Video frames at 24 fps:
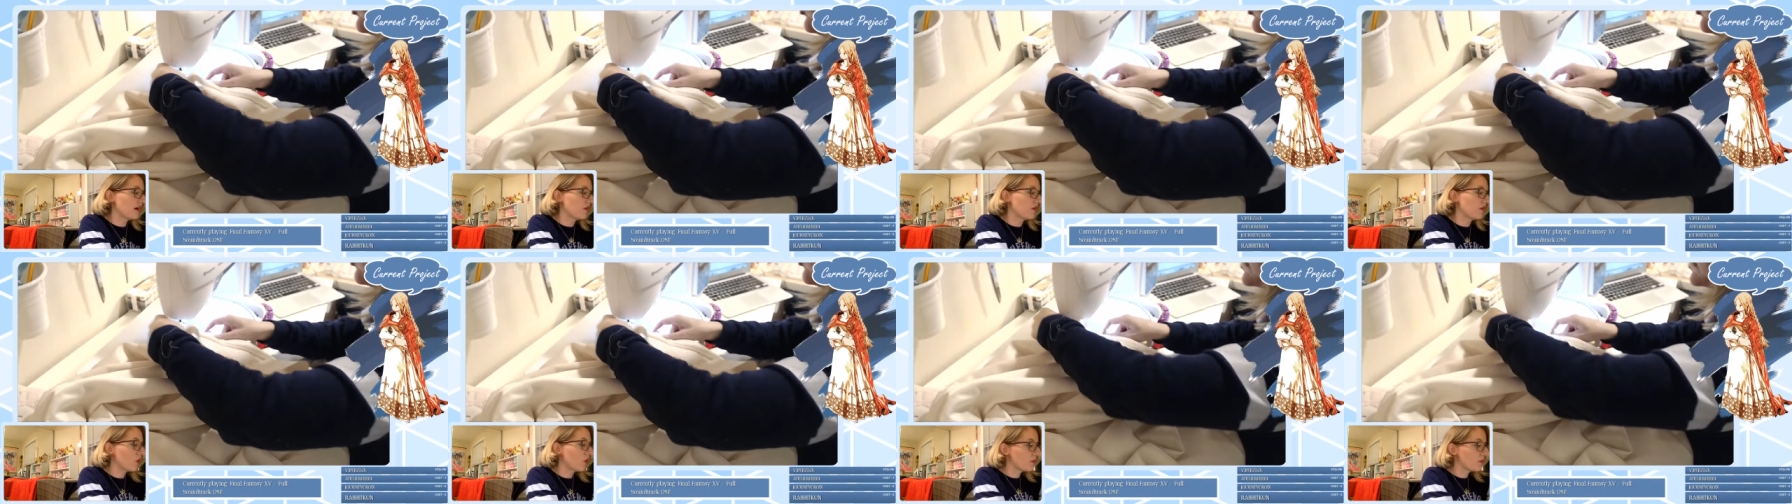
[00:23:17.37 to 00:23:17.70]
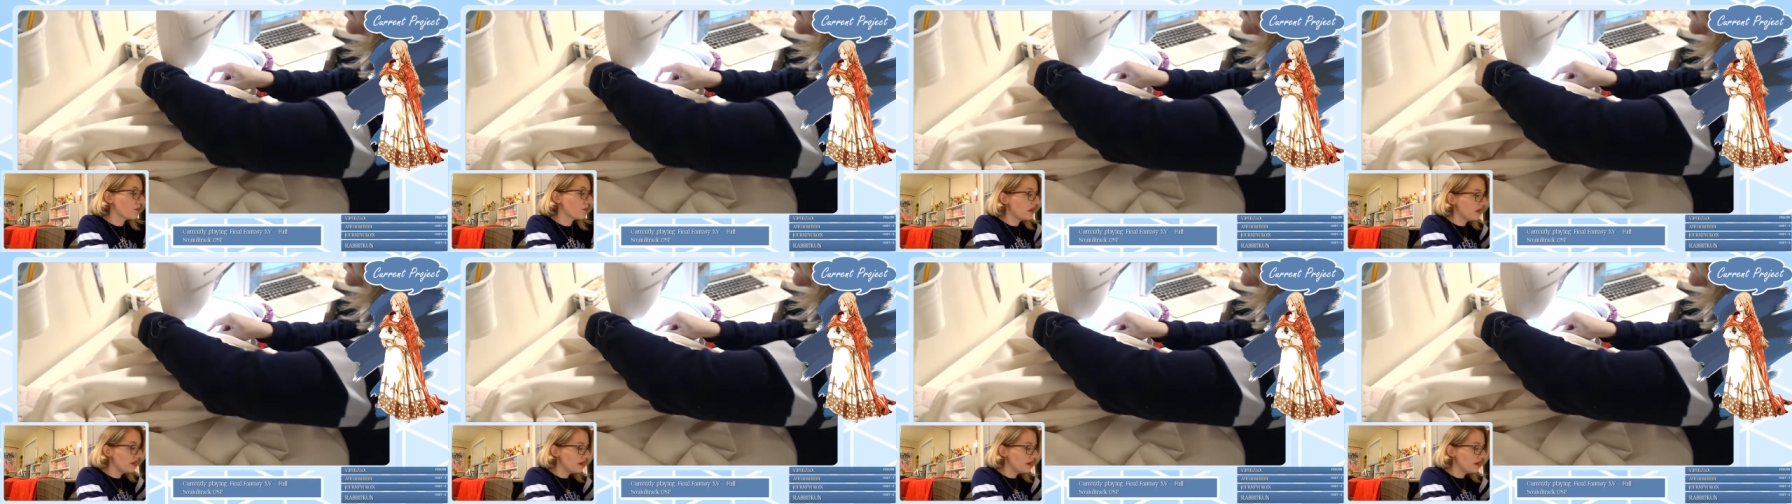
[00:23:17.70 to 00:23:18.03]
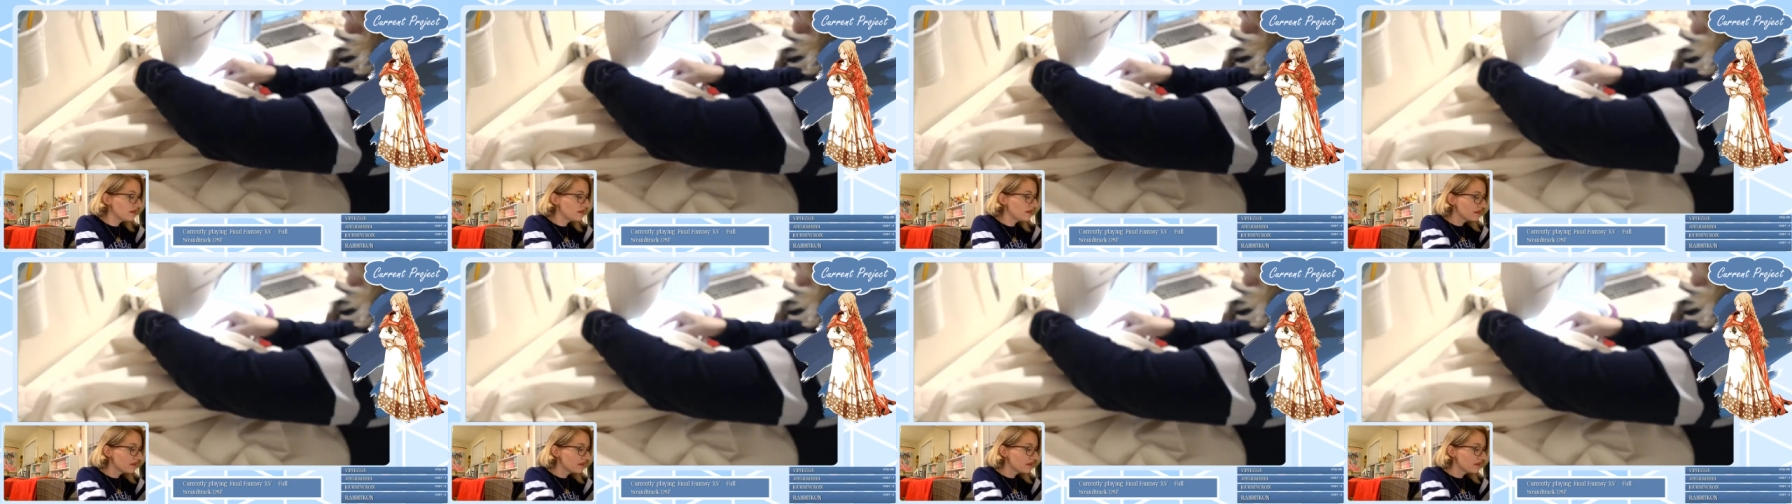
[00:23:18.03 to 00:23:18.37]
warpy
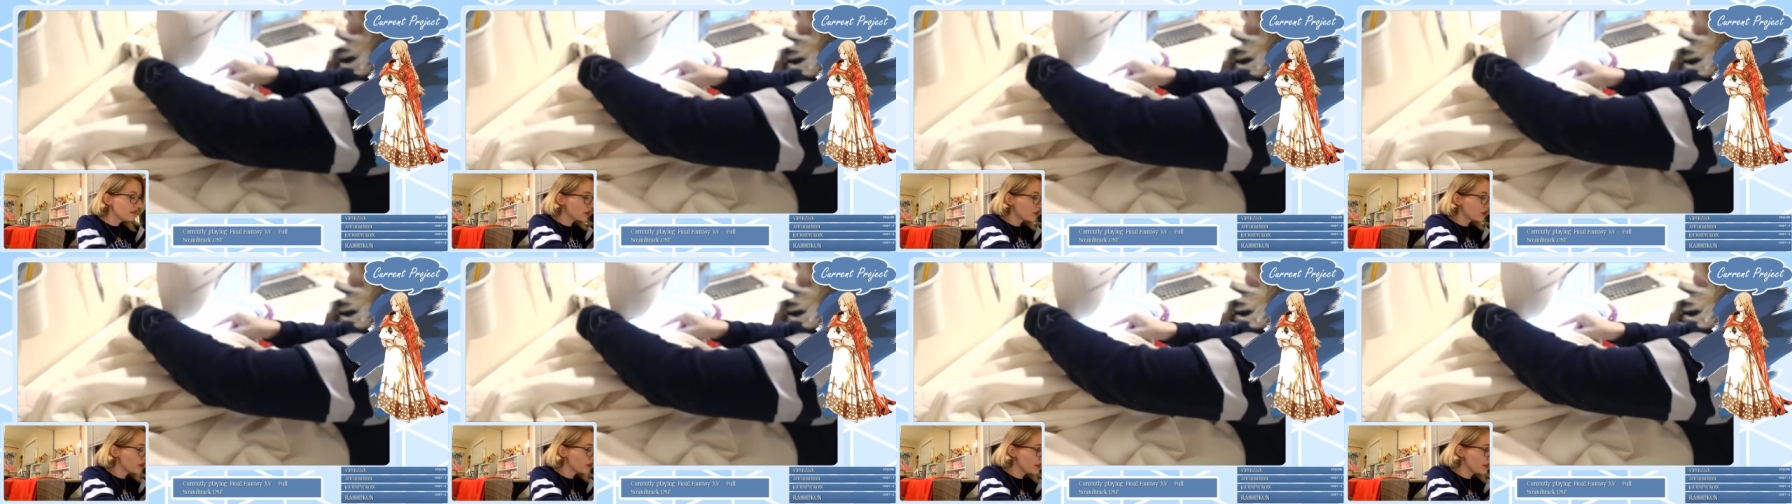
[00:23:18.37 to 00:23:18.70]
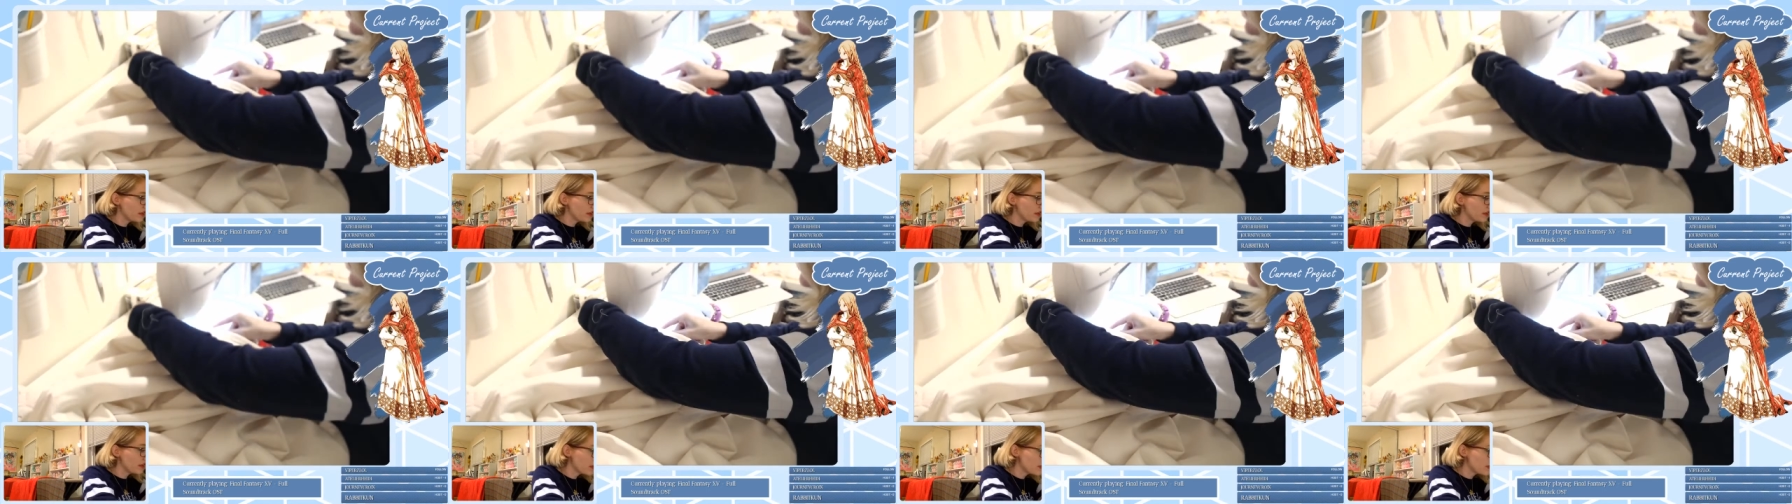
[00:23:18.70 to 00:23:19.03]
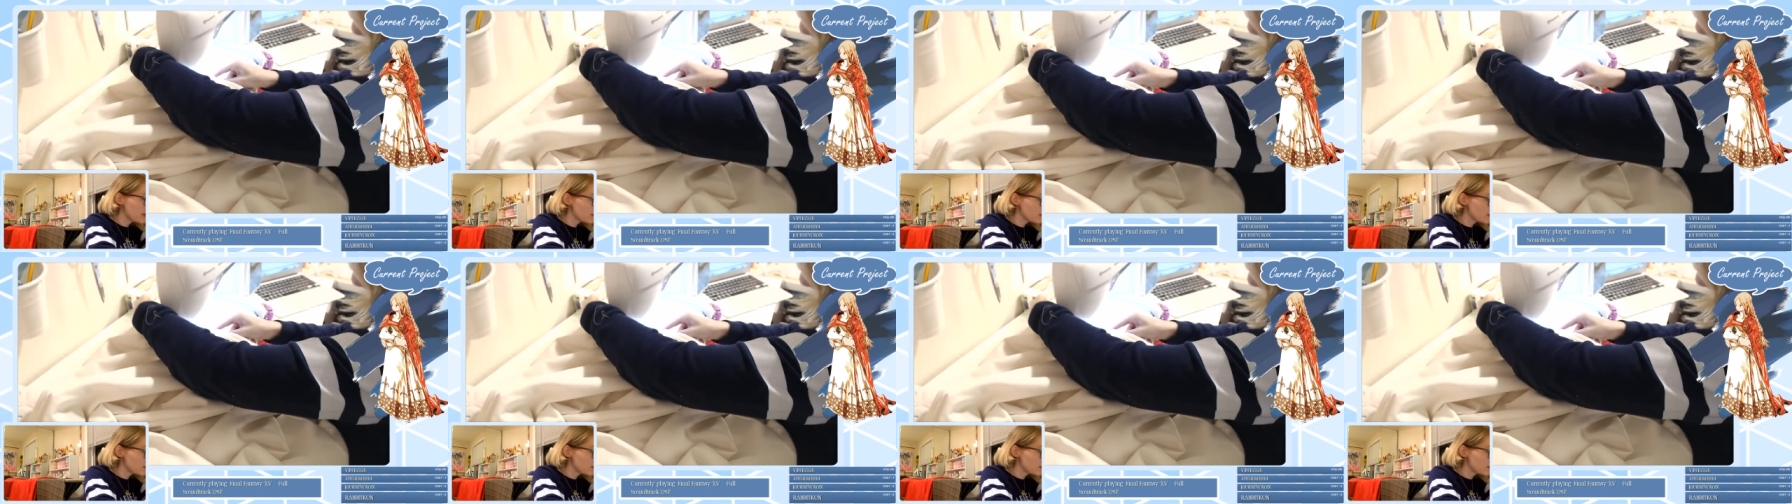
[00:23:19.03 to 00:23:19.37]
look that you get
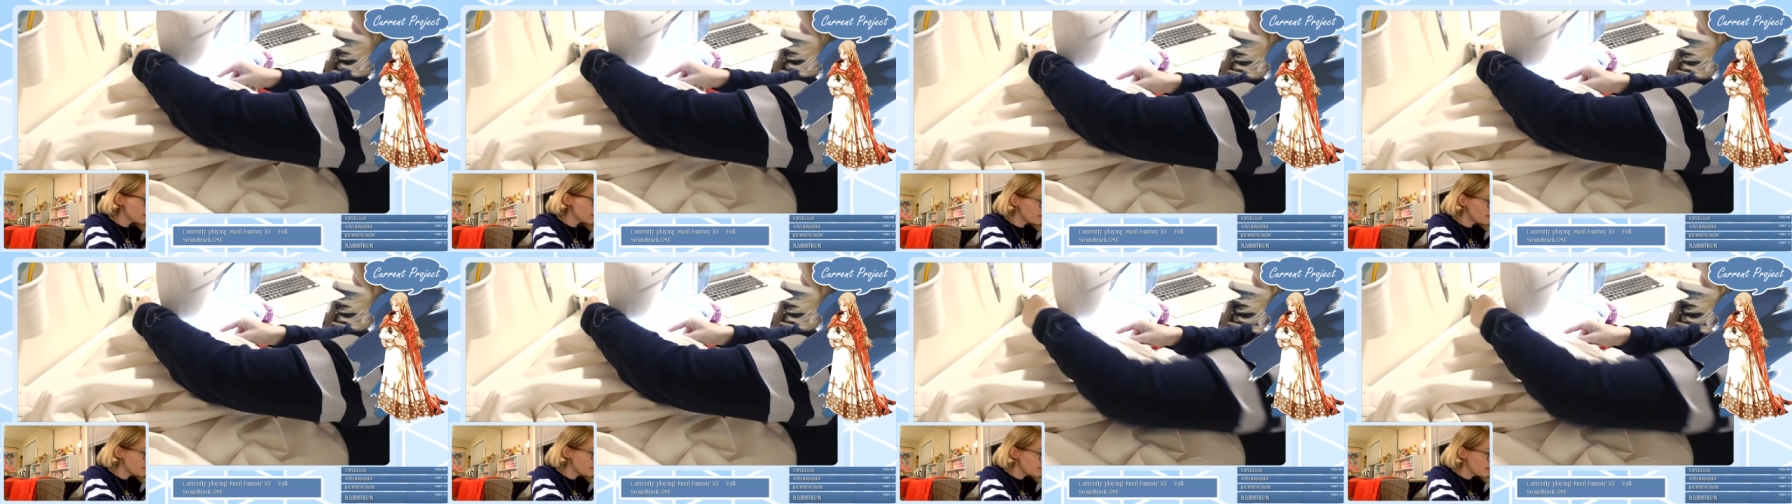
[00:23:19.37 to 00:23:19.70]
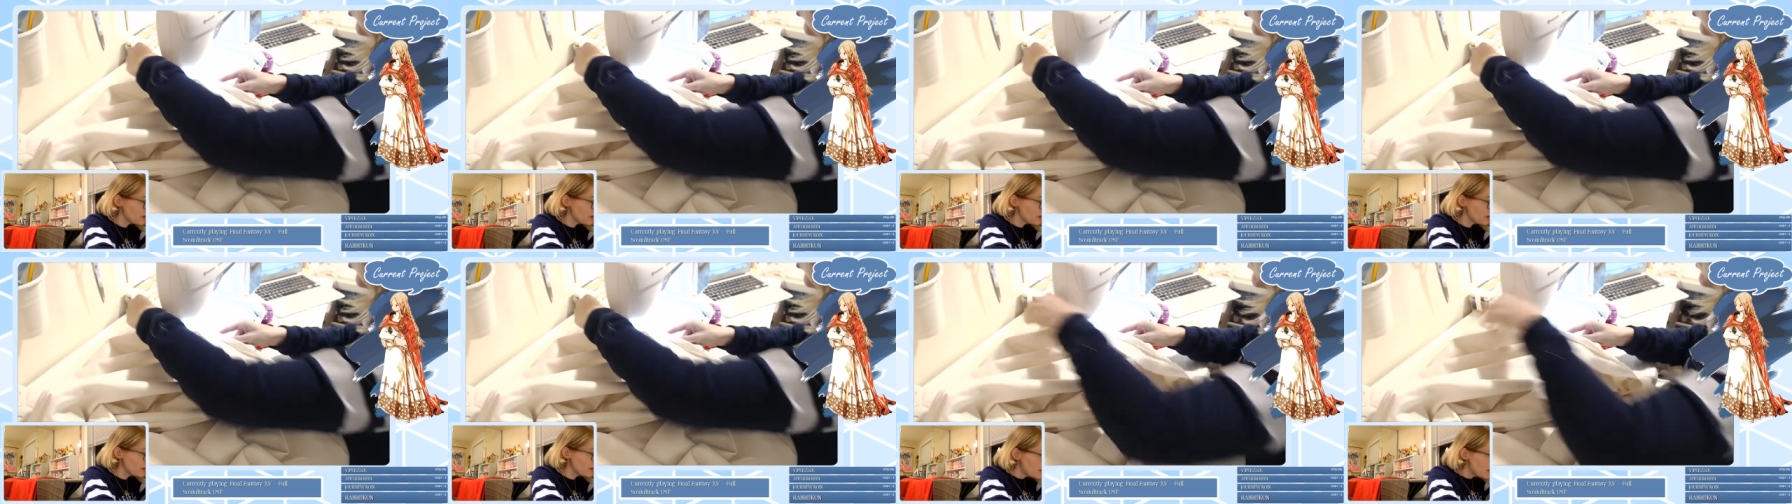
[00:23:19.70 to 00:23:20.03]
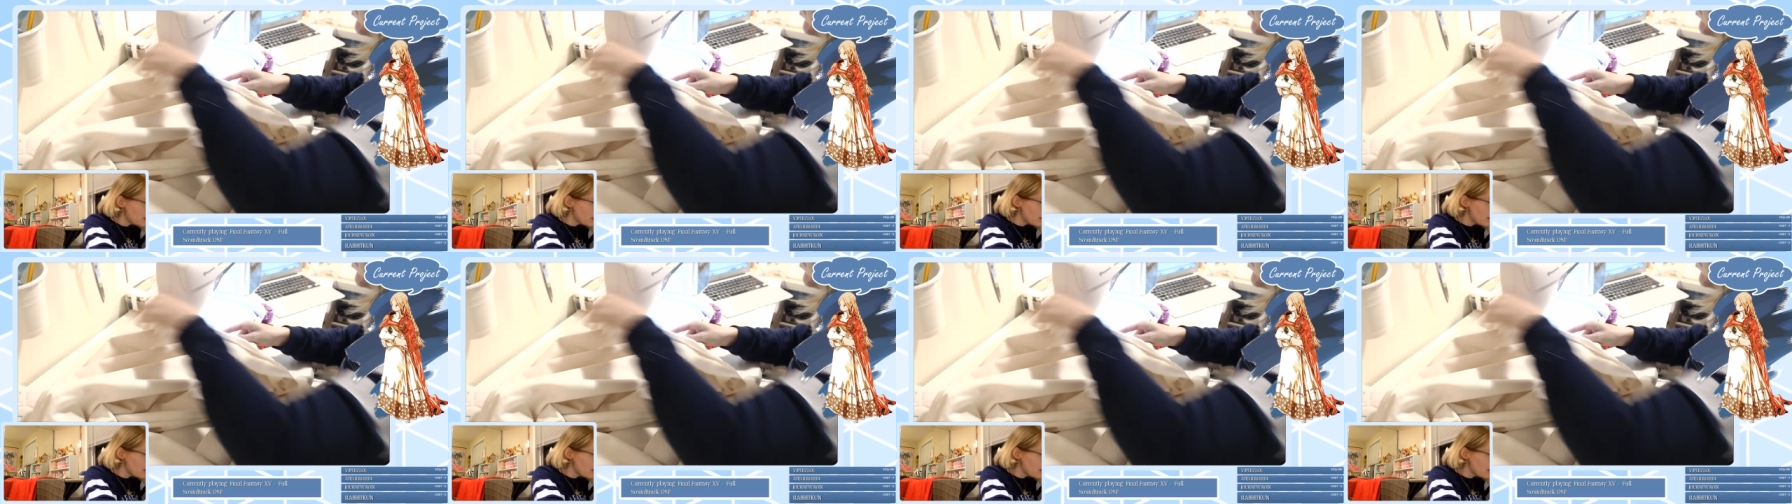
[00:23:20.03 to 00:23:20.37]
sometimes.
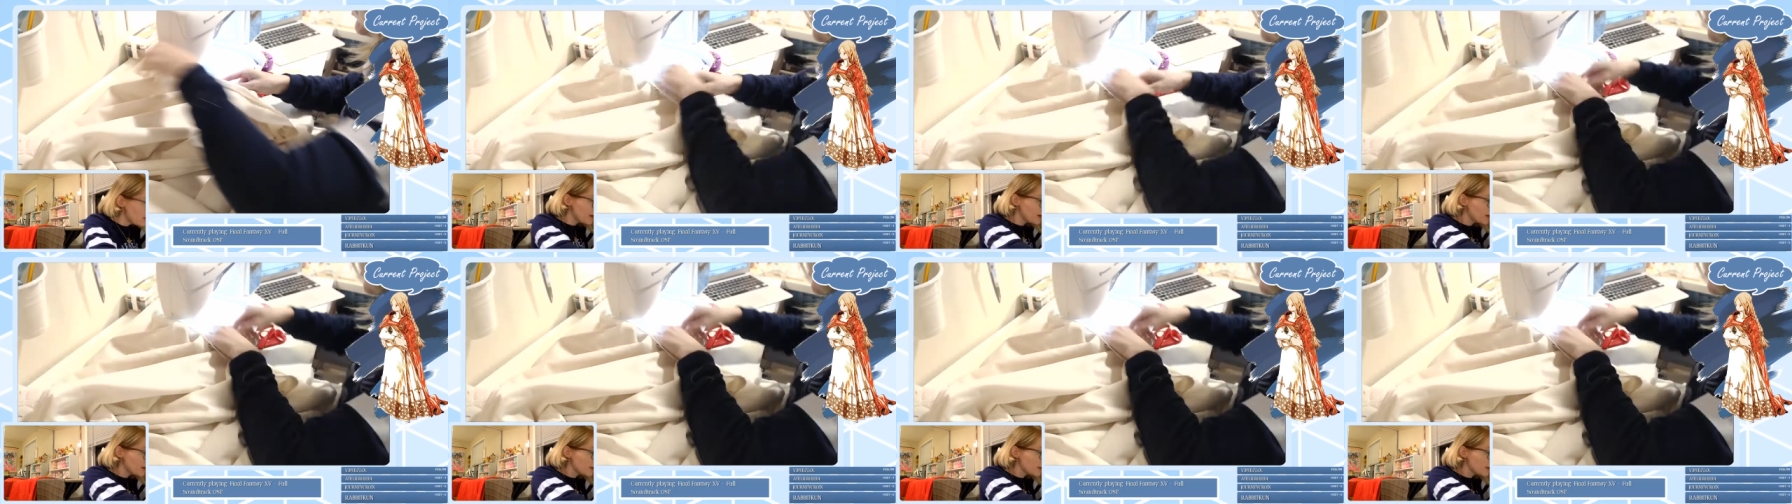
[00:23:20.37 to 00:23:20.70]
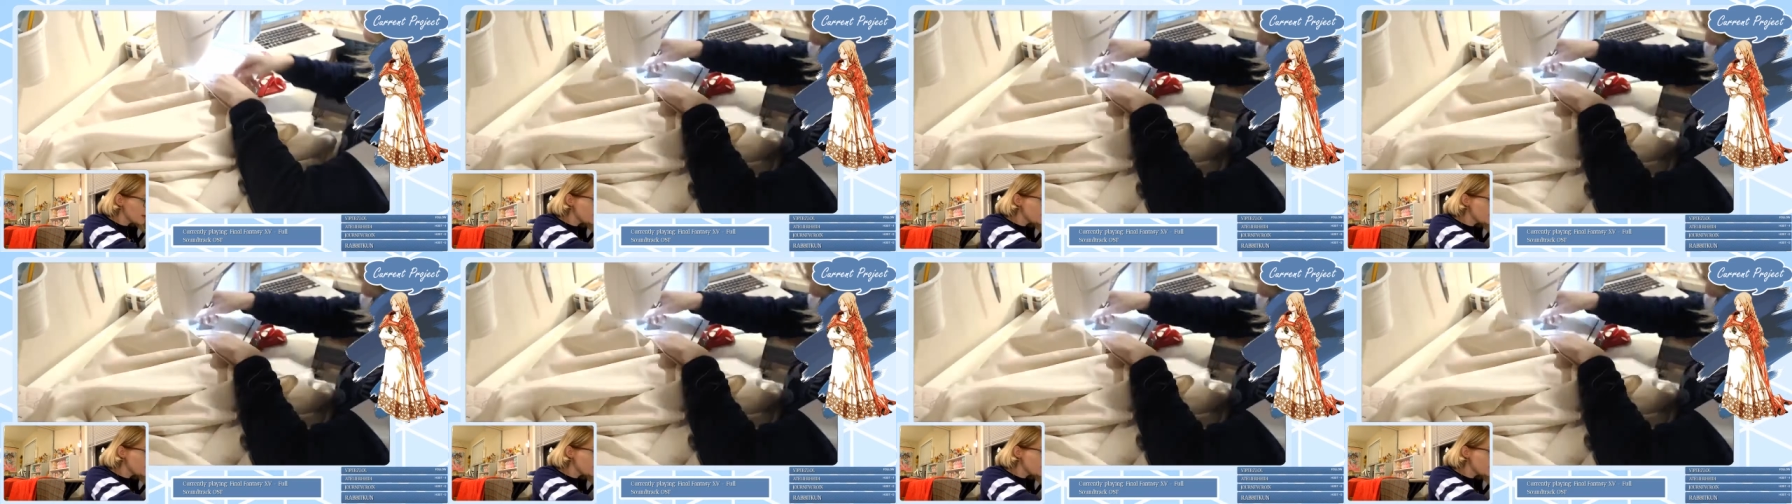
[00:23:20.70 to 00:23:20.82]
Um,